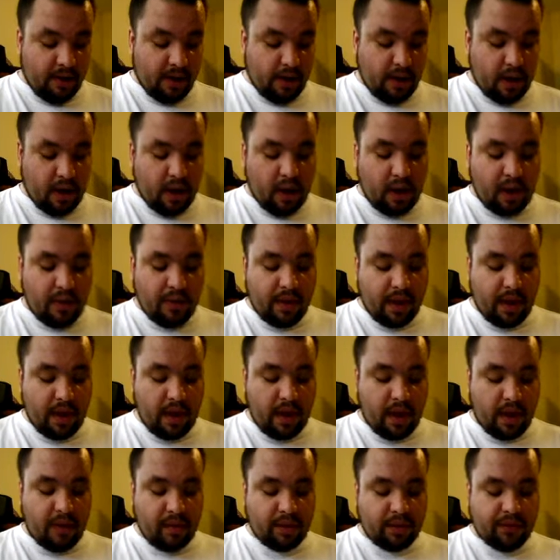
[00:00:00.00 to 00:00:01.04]
For all the
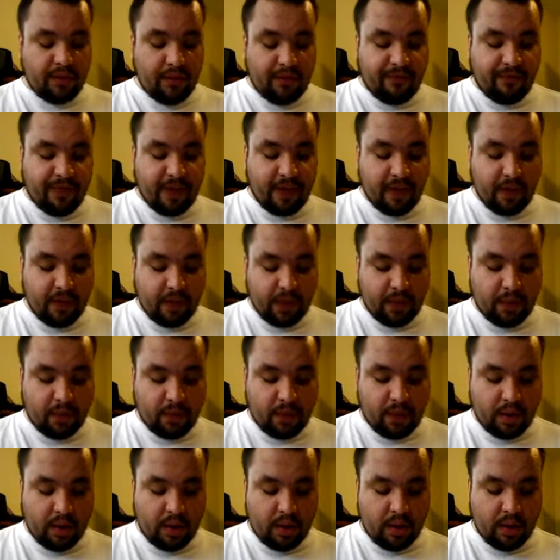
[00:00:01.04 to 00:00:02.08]
law is fulfilled in
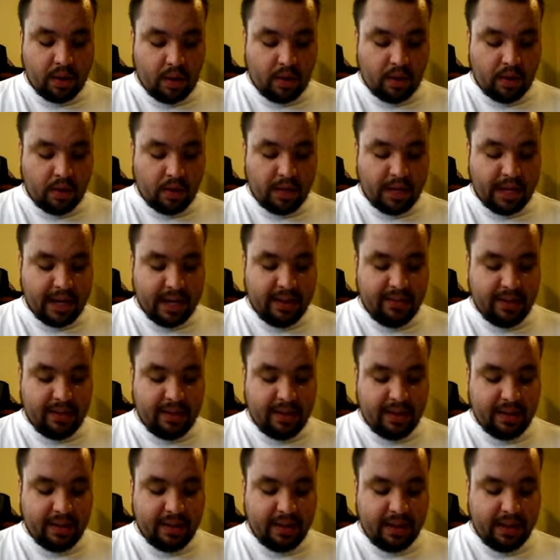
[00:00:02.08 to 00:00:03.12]
one word,
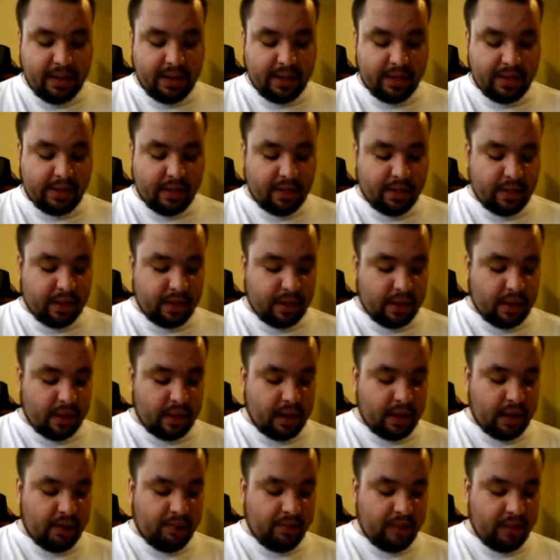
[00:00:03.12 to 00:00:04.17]
even in this, you shall
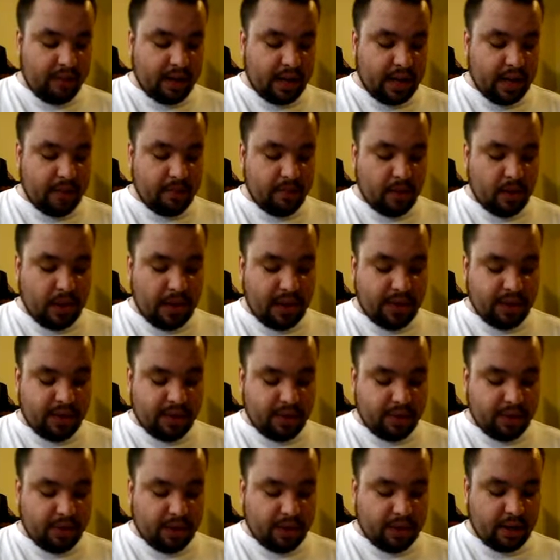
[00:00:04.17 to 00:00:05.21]
love your neighbor as
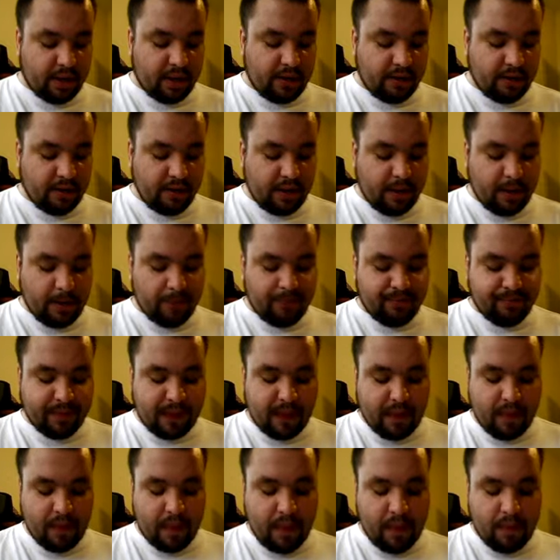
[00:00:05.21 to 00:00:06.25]
yourself.
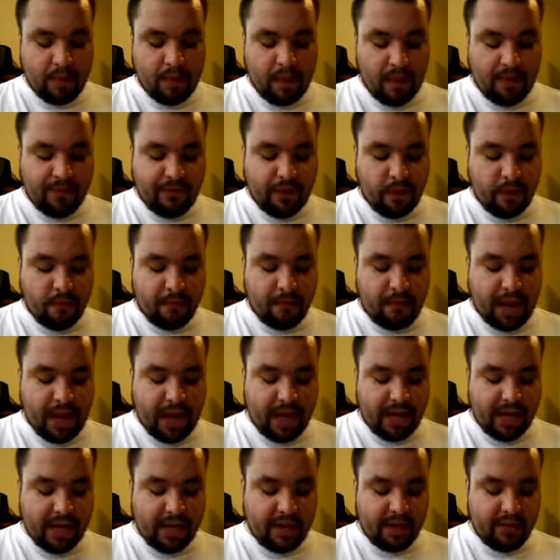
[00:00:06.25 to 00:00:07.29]
But if you
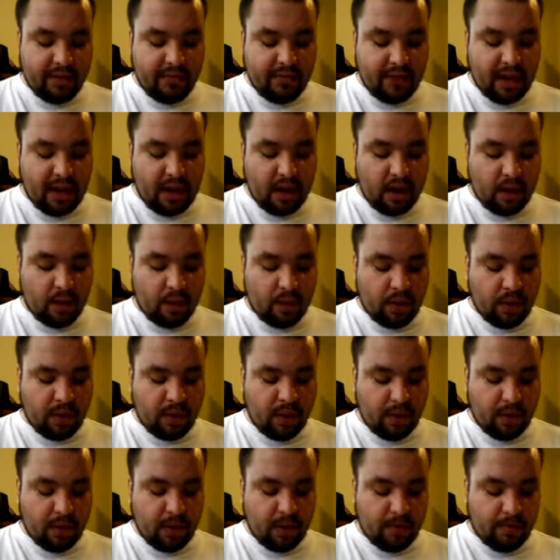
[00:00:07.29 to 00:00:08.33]
bite and devour one
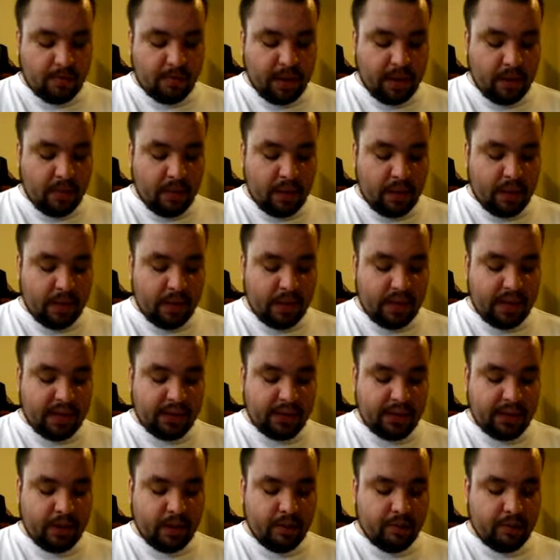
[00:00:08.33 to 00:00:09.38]
another, beware
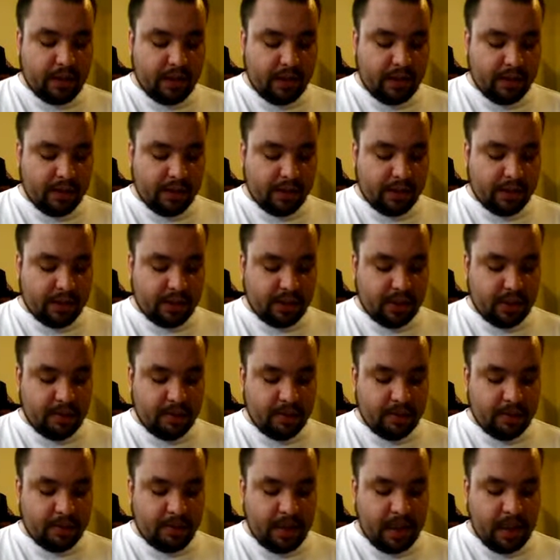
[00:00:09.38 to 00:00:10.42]
lest you be
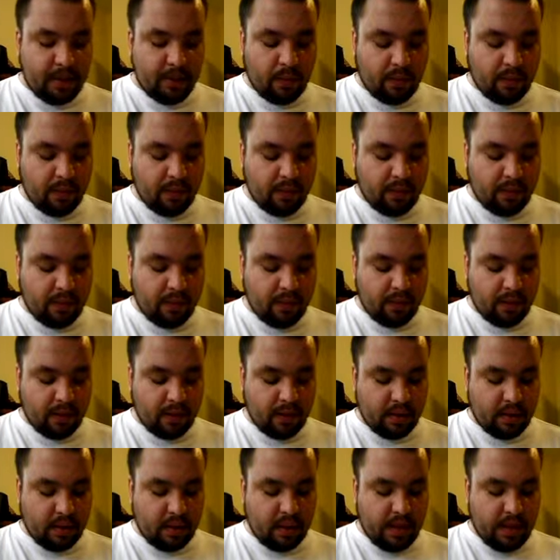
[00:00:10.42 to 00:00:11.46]
consumed by one another.